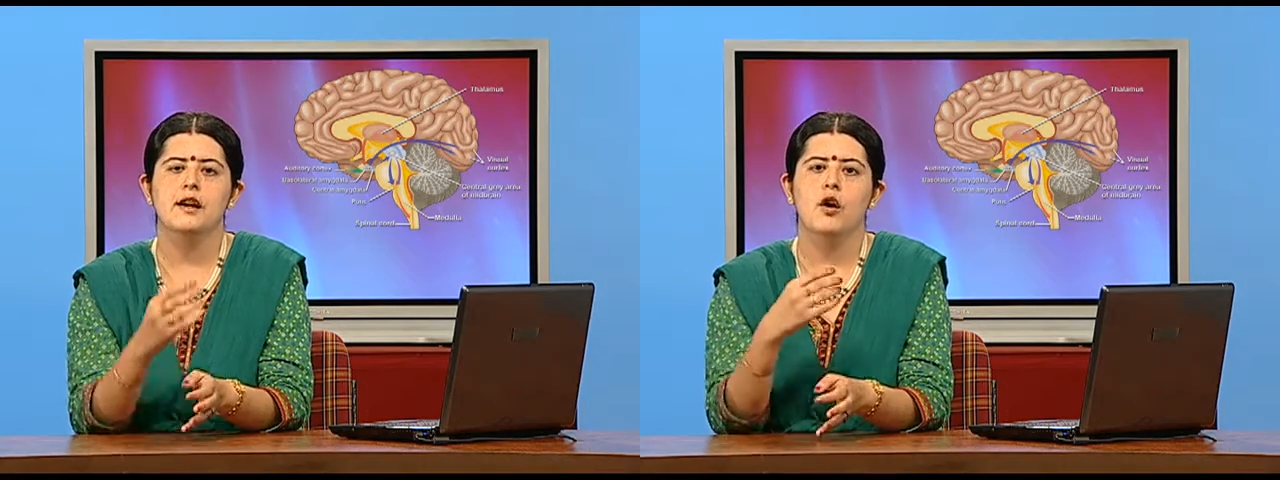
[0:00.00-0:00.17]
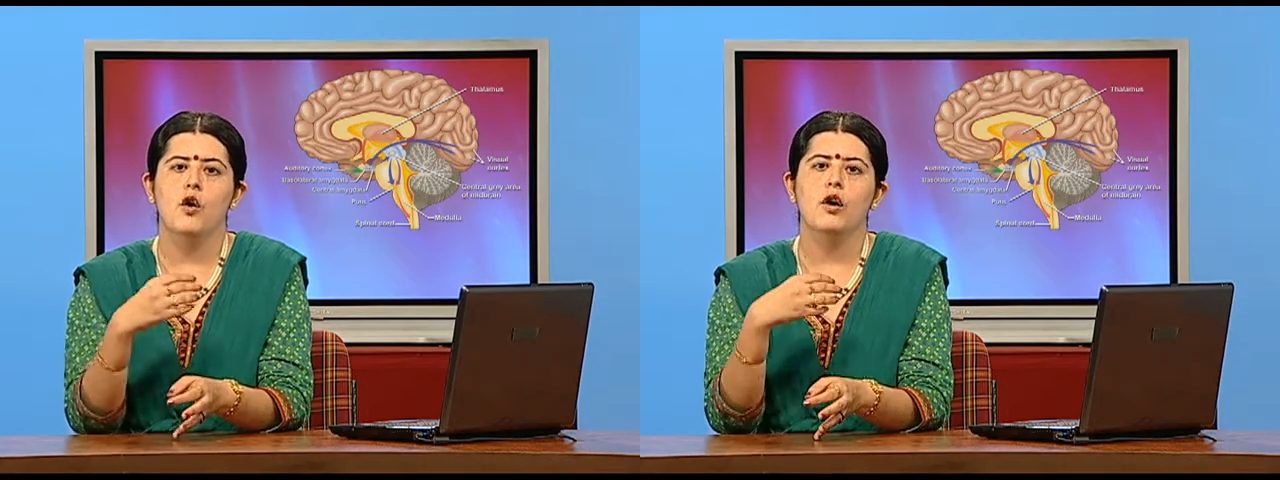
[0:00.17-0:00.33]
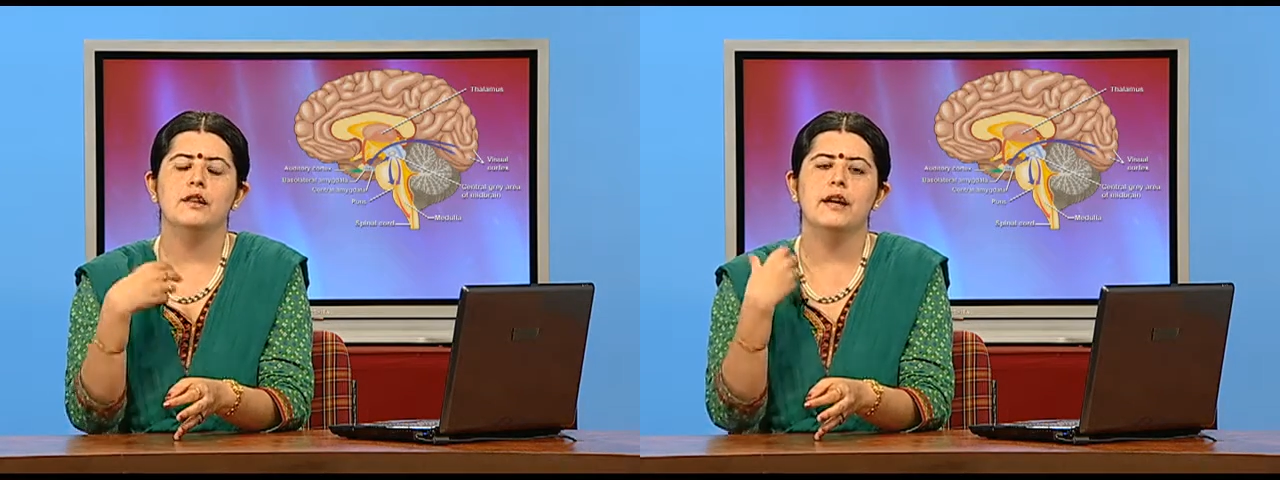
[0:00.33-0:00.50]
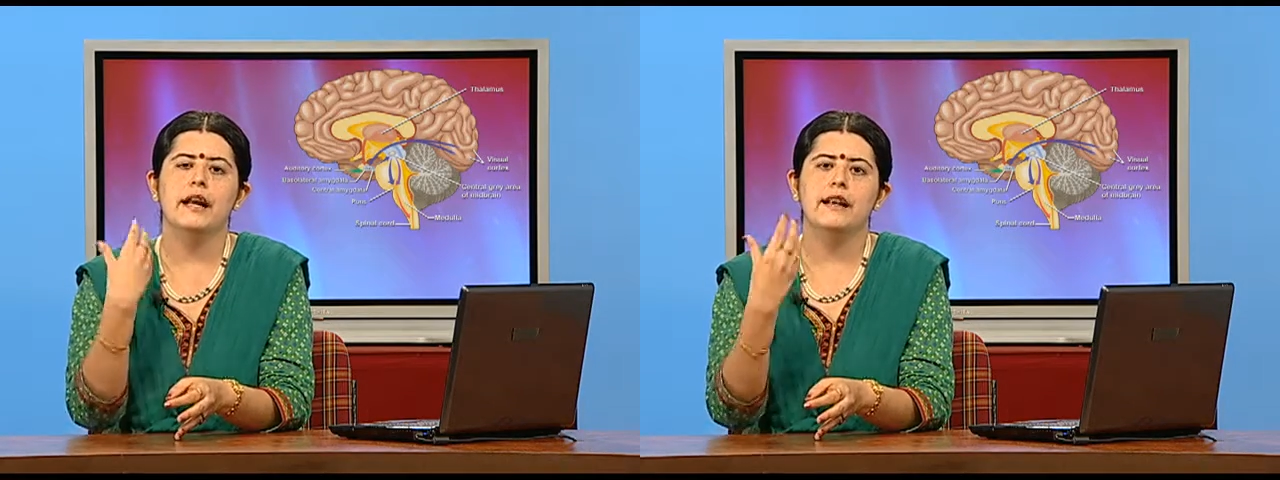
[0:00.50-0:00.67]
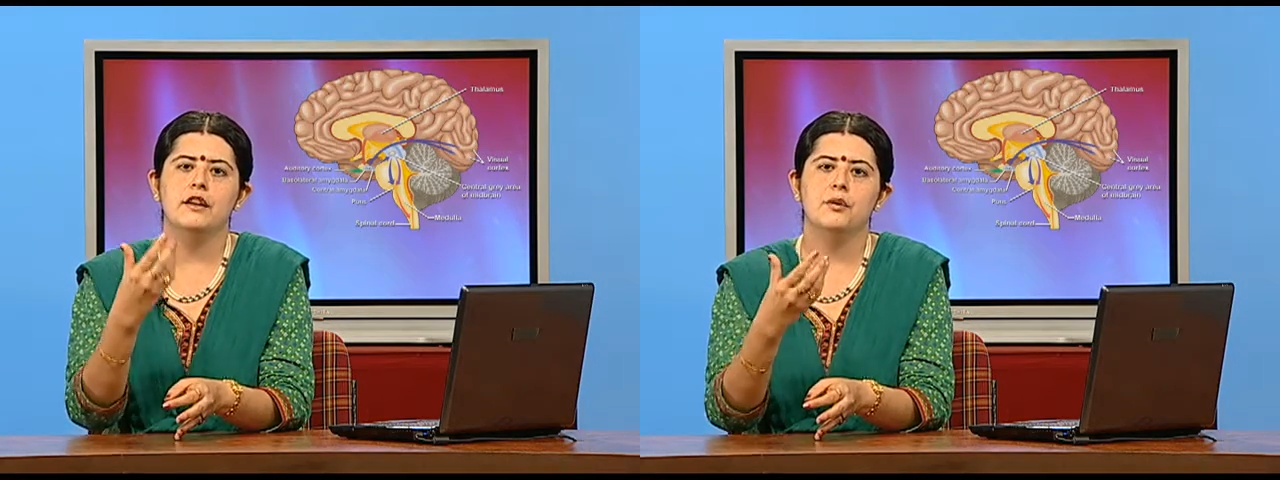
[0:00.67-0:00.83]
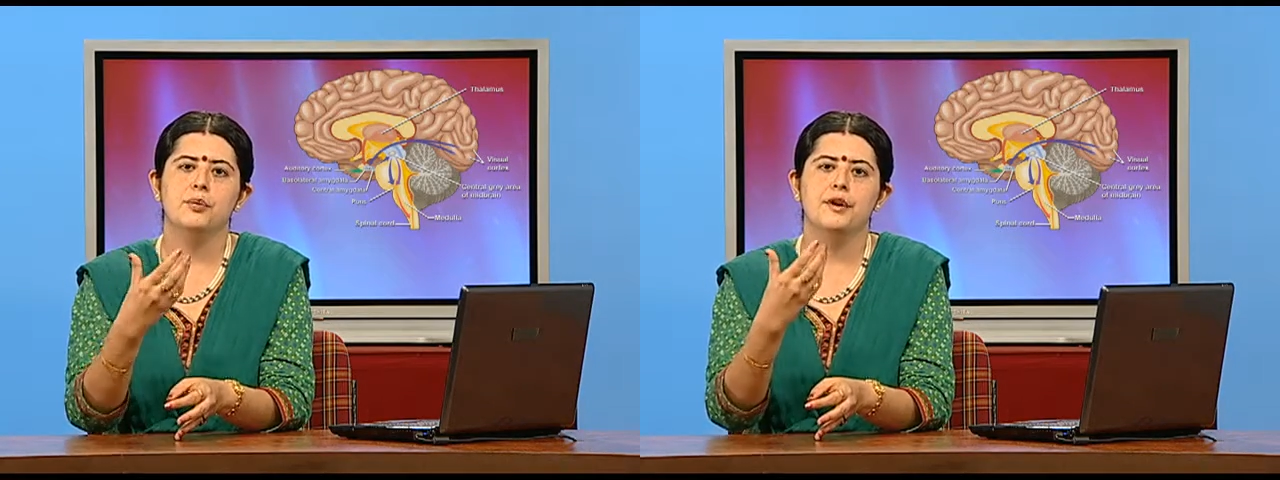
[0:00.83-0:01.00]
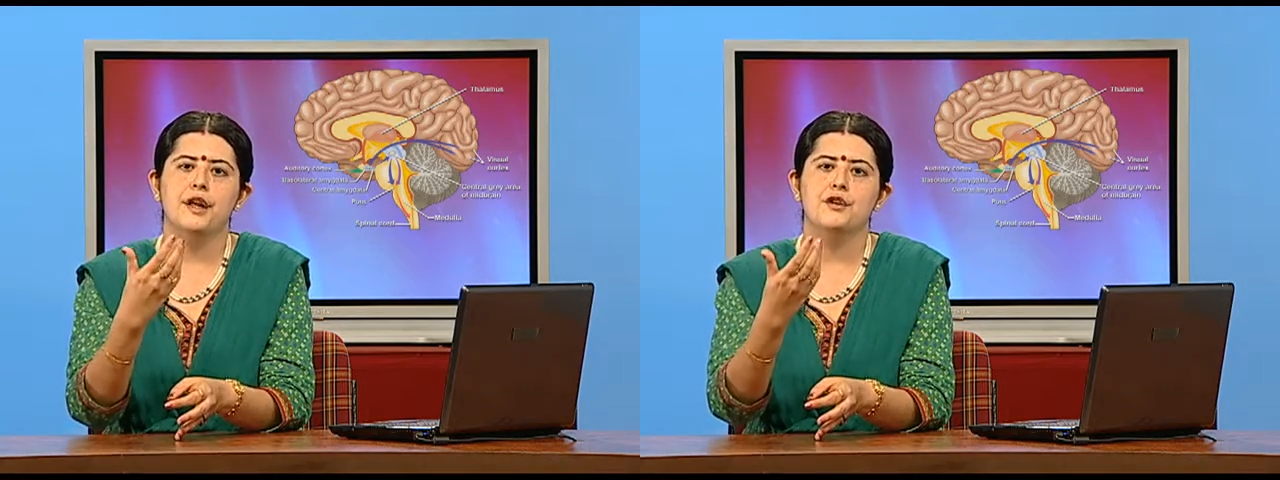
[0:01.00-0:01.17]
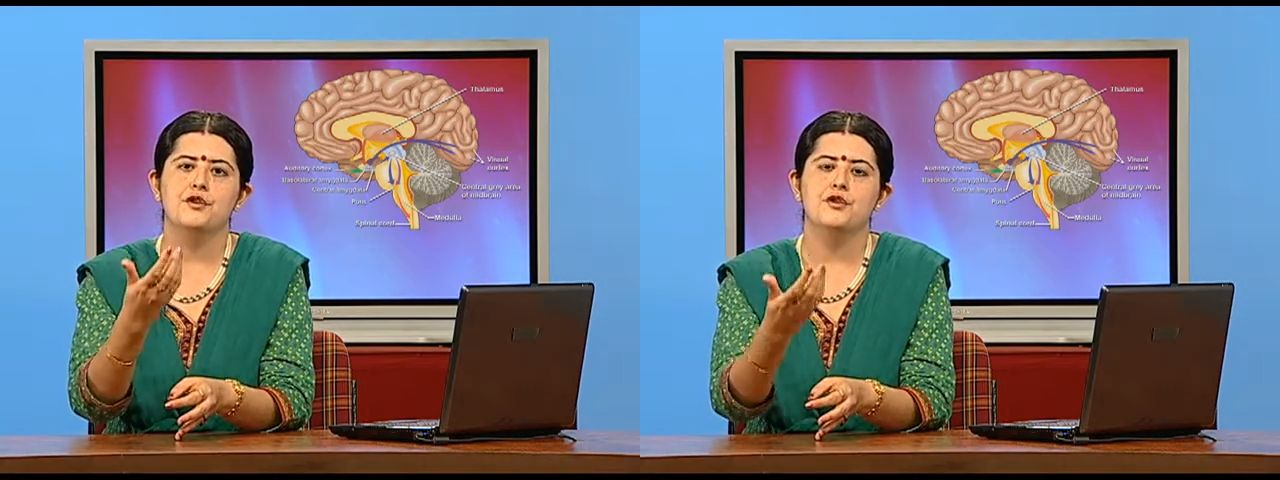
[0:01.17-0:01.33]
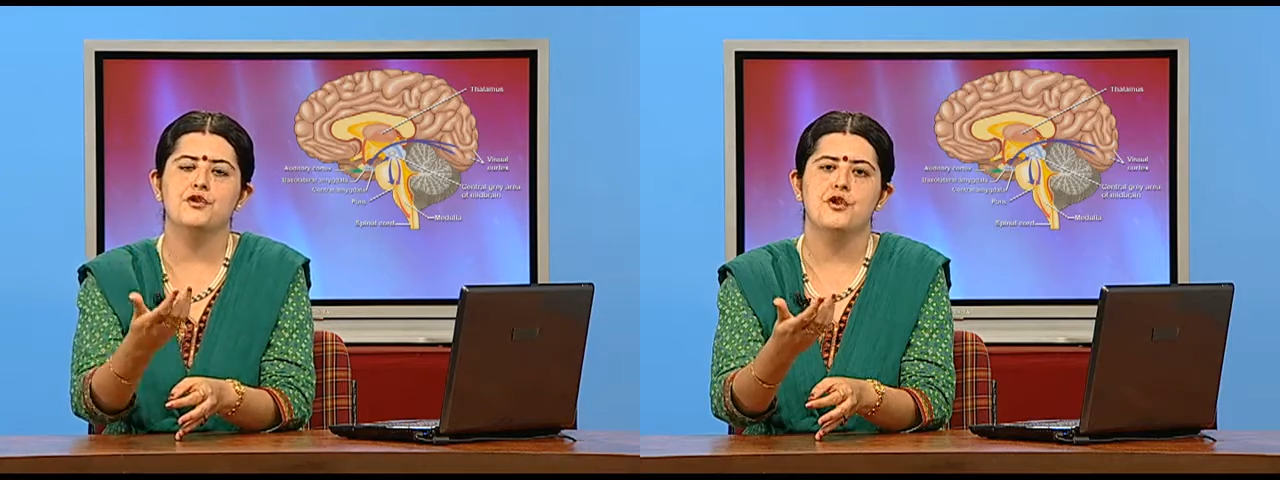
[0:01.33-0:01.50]
all the
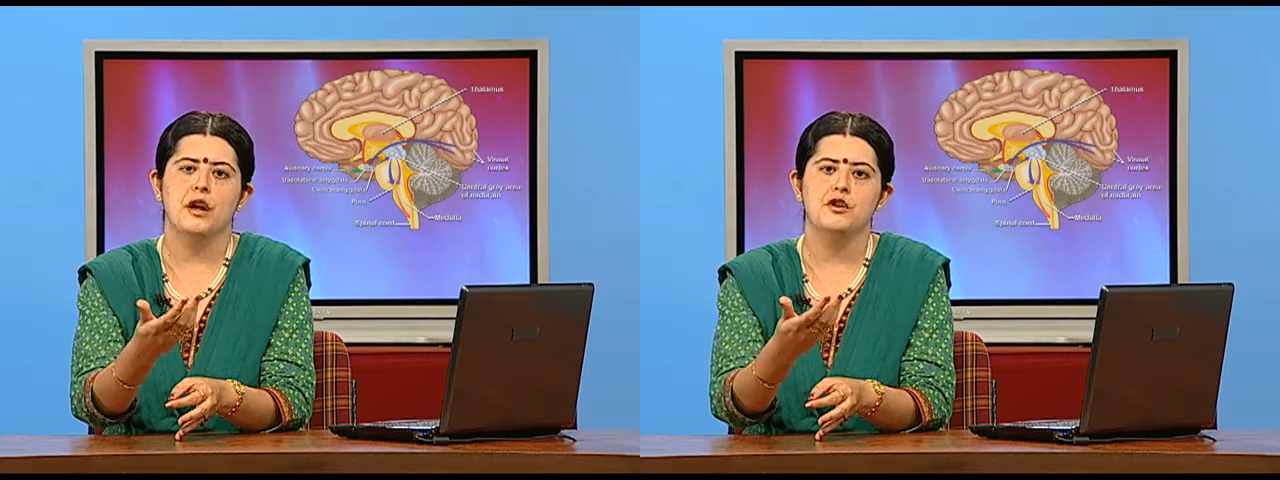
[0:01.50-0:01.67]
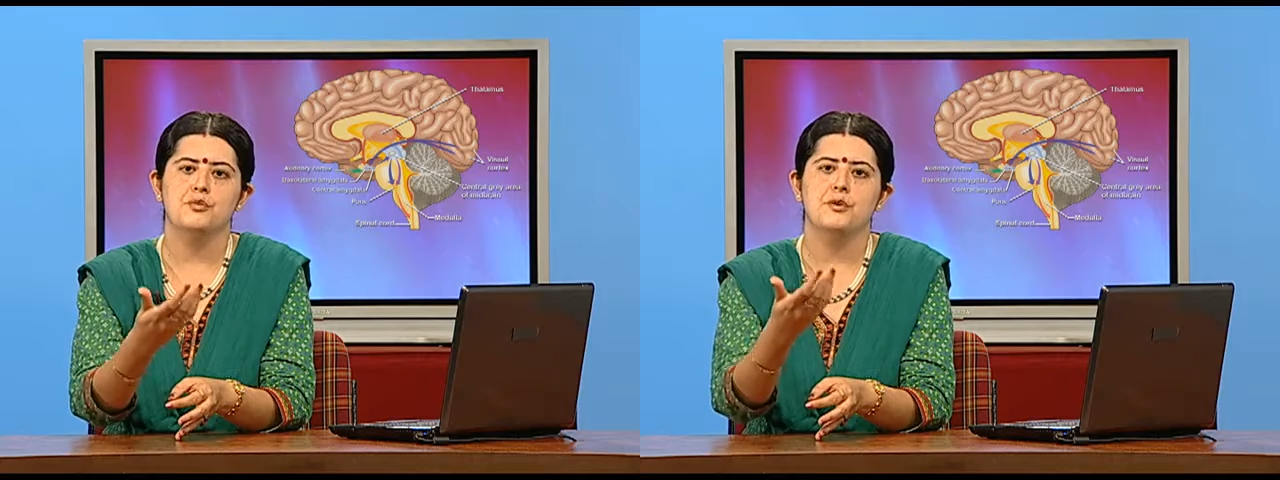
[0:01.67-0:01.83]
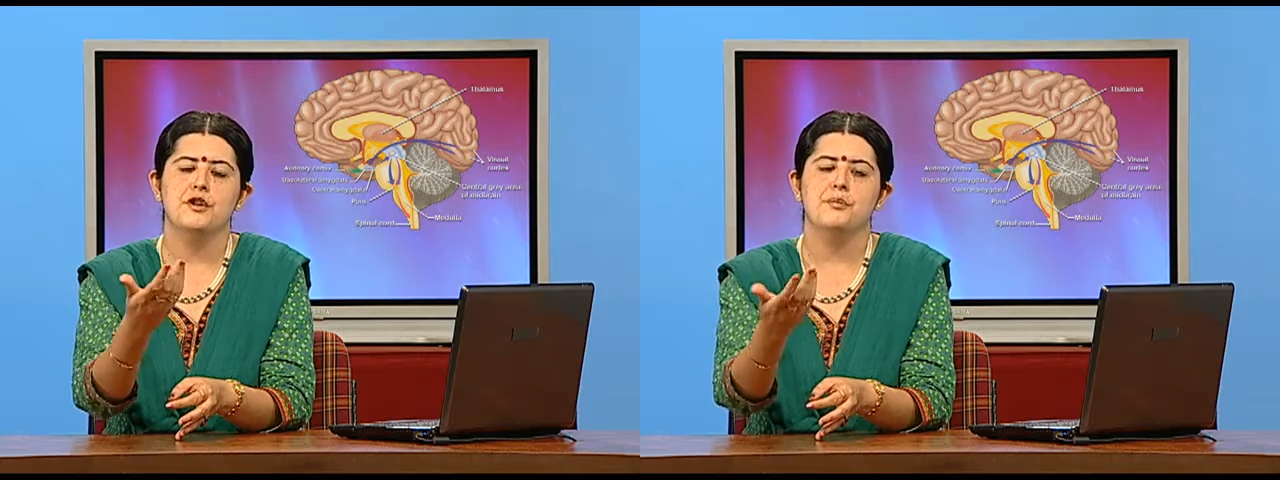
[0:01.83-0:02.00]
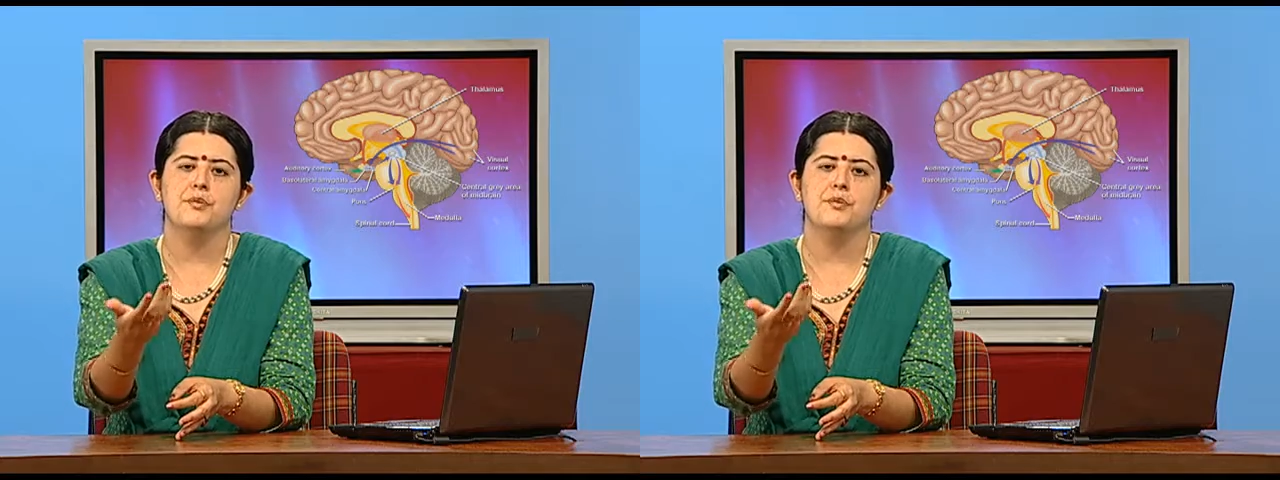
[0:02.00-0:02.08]
interpretation, judgment,